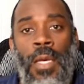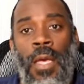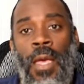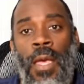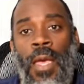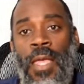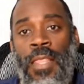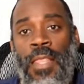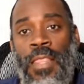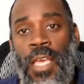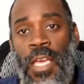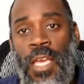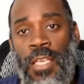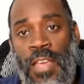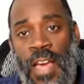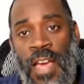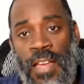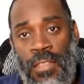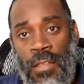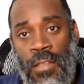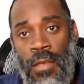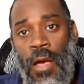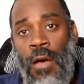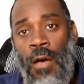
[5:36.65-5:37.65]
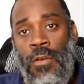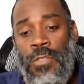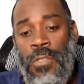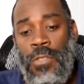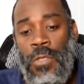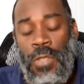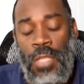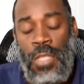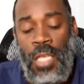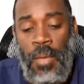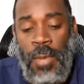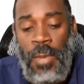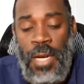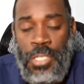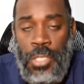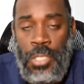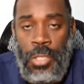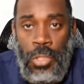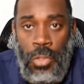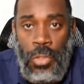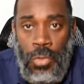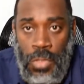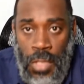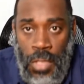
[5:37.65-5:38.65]
And then you have to also think about your
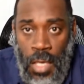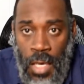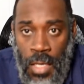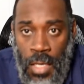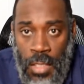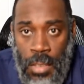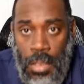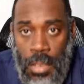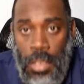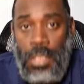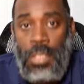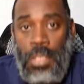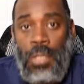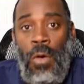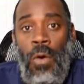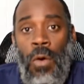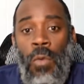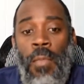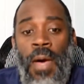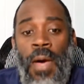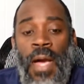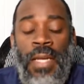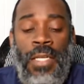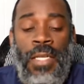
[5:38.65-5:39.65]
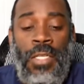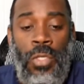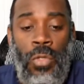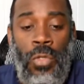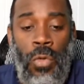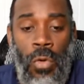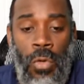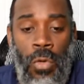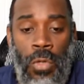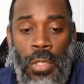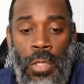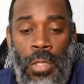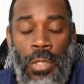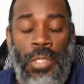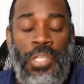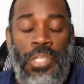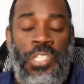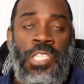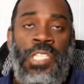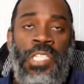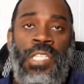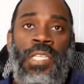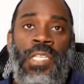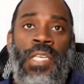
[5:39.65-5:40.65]
use case. So my daughter,
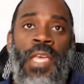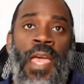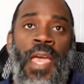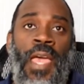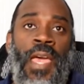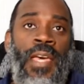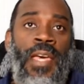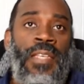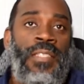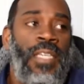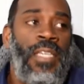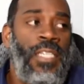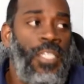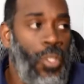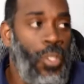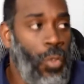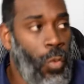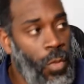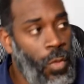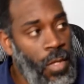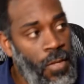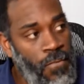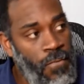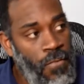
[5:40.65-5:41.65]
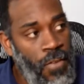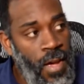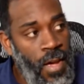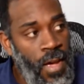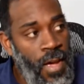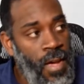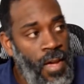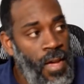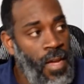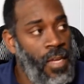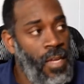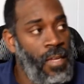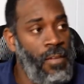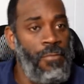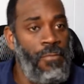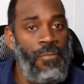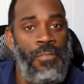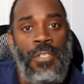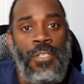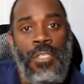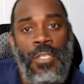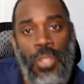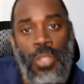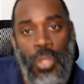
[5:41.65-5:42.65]
she has a 25
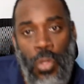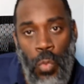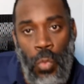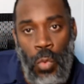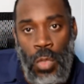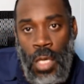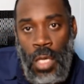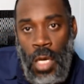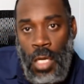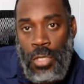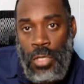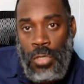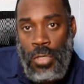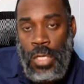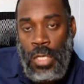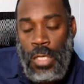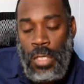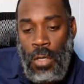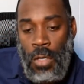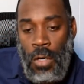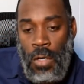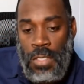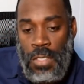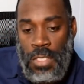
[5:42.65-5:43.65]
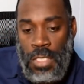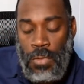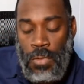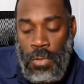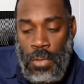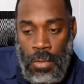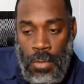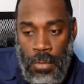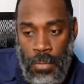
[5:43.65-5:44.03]
to 300 yard zero.